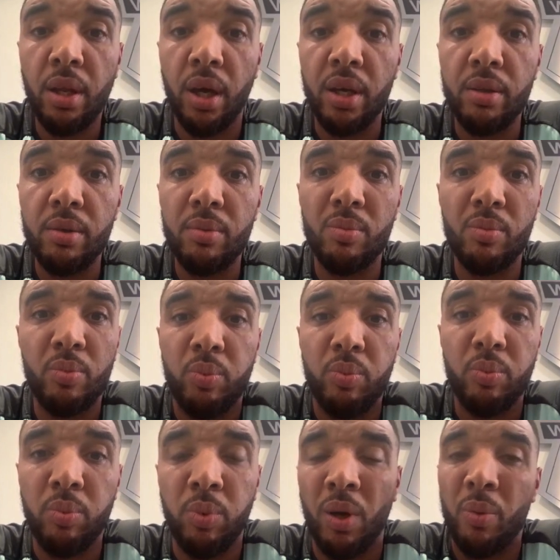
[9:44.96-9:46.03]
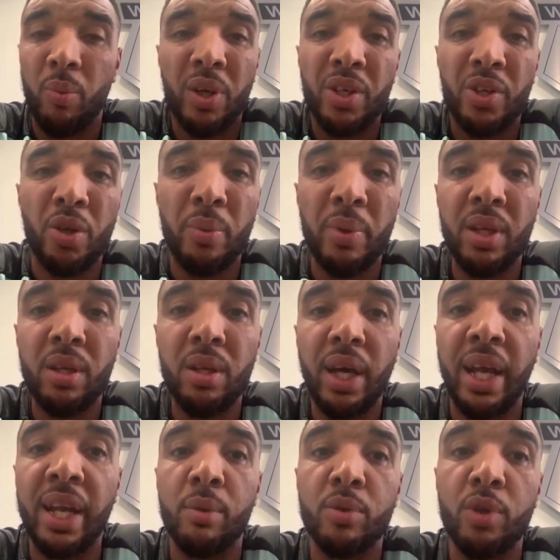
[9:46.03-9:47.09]
What are you
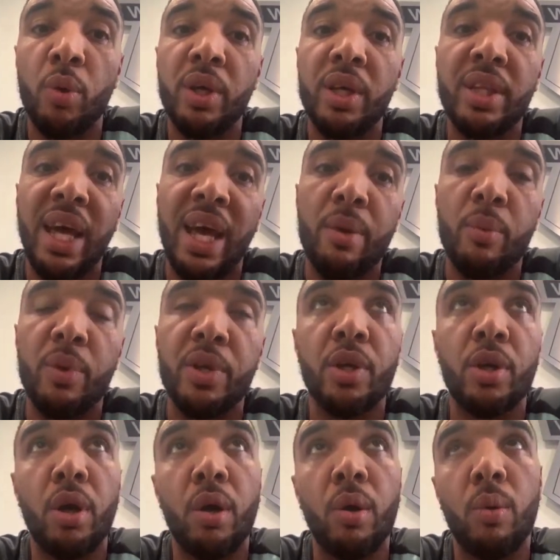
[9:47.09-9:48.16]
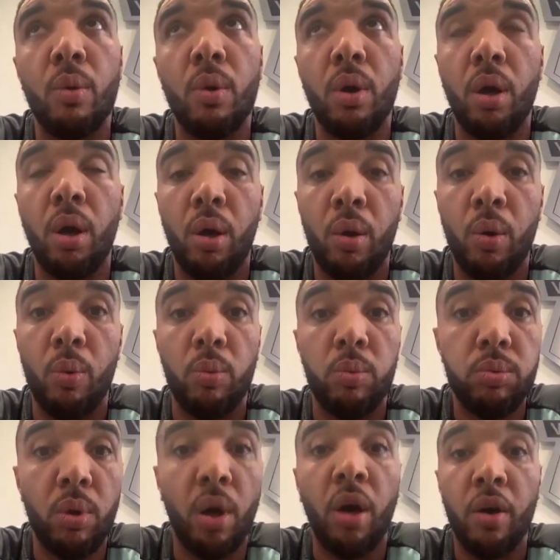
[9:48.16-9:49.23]
doing? And it was only then when you go,
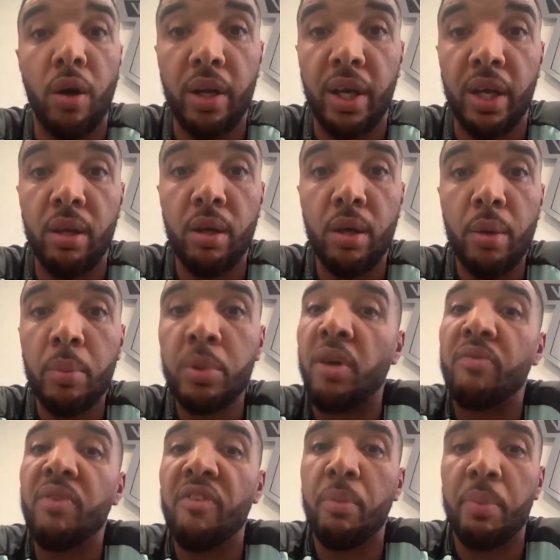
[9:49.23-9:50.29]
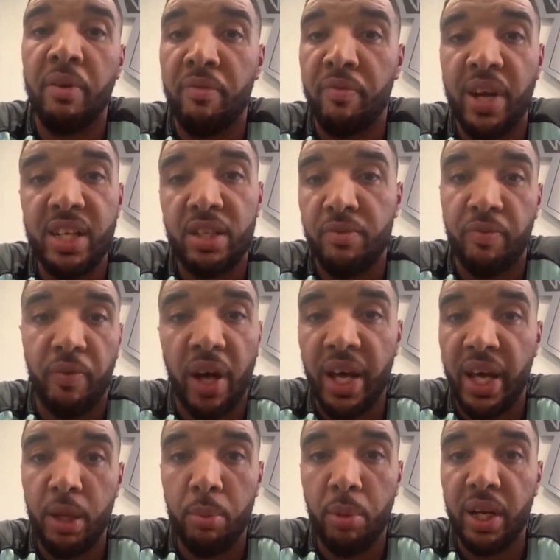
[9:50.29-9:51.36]
oh, all right then. Because I've never been afraid to
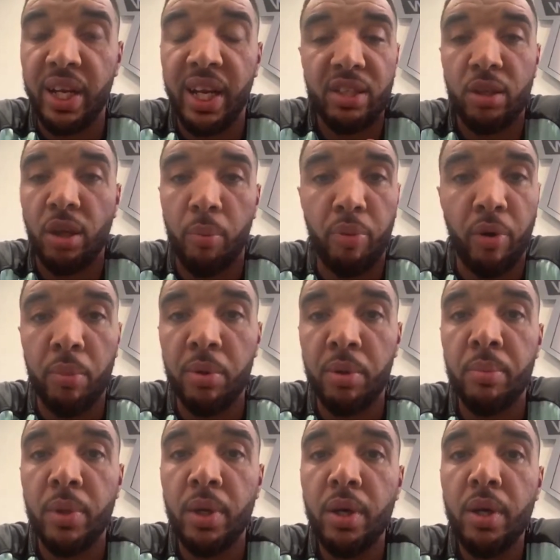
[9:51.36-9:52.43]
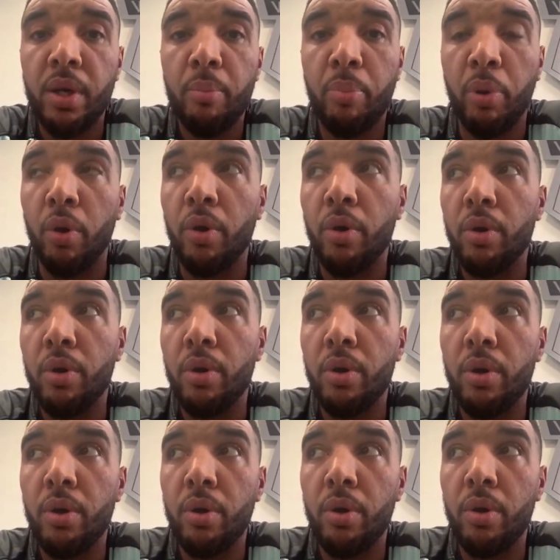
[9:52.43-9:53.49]
fight anybody. That's not a problem. Mm. But
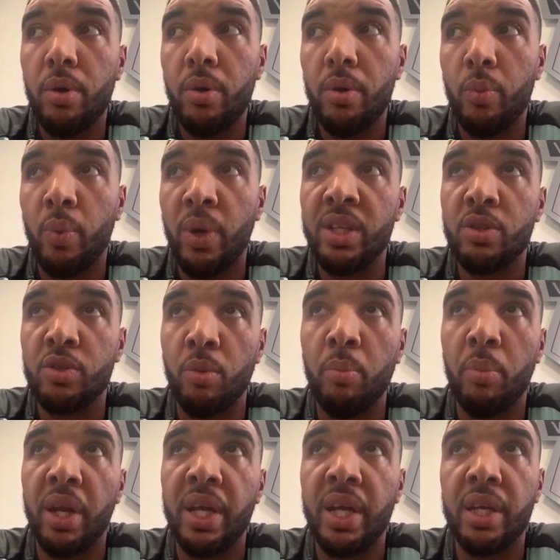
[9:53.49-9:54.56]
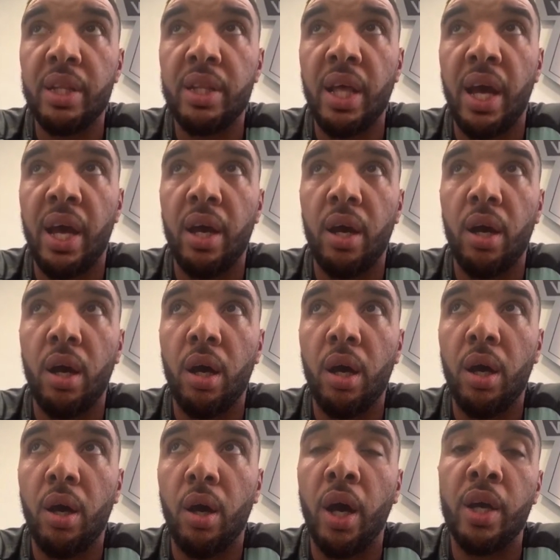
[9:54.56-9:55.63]
when somebody that
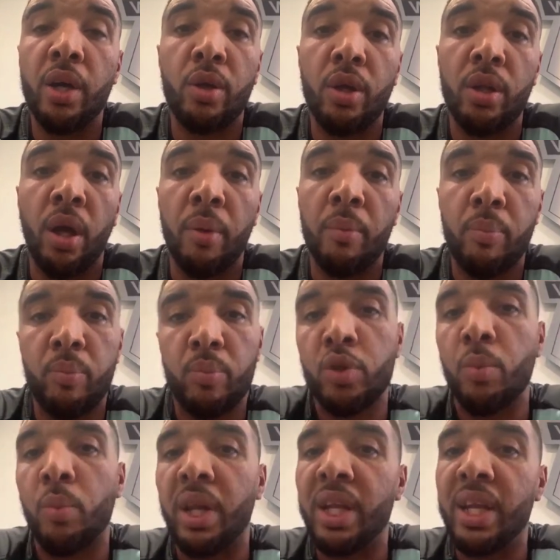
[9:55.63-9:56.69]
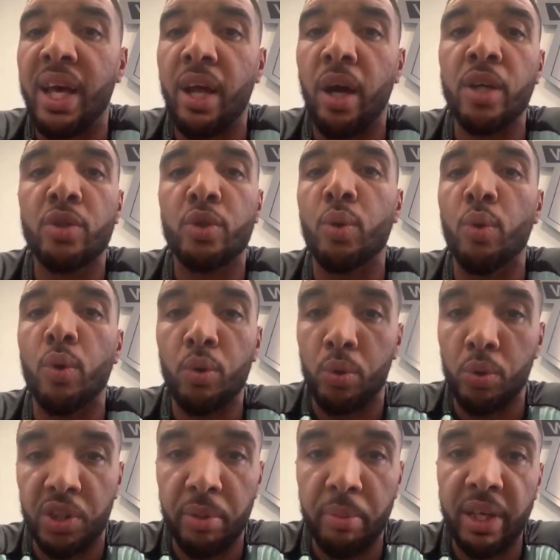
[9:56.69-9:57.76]
I, like, someone in there I used to call
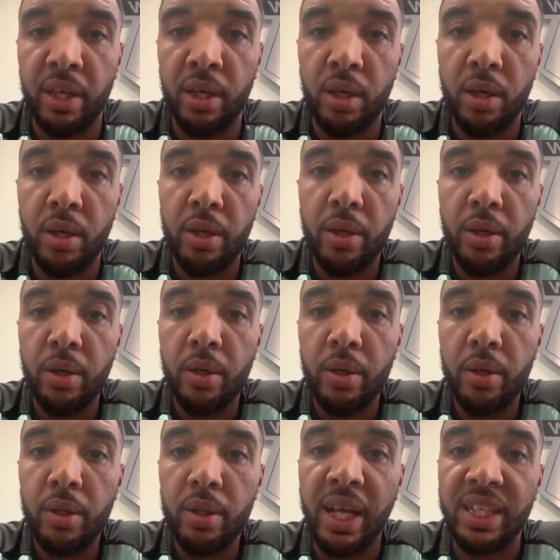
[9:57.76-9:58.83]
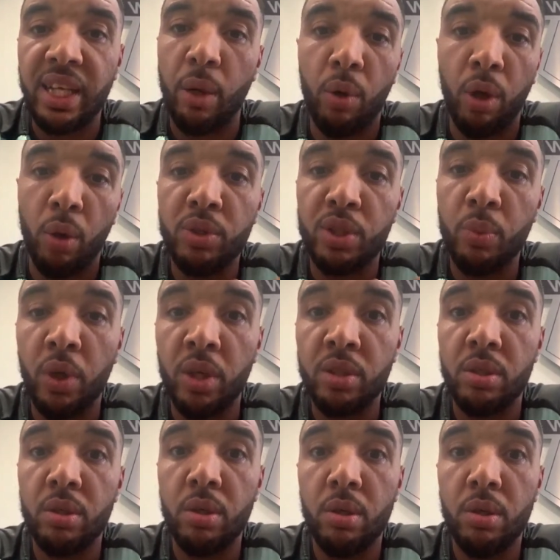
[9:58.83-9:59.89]
Uncle Jimmy. That's how close he
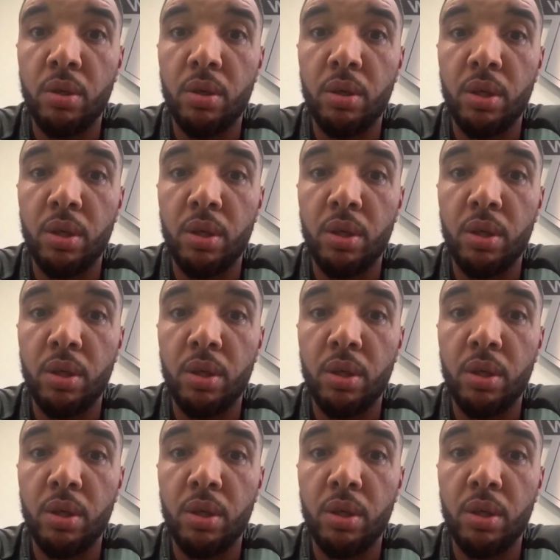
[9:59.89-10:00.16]
was.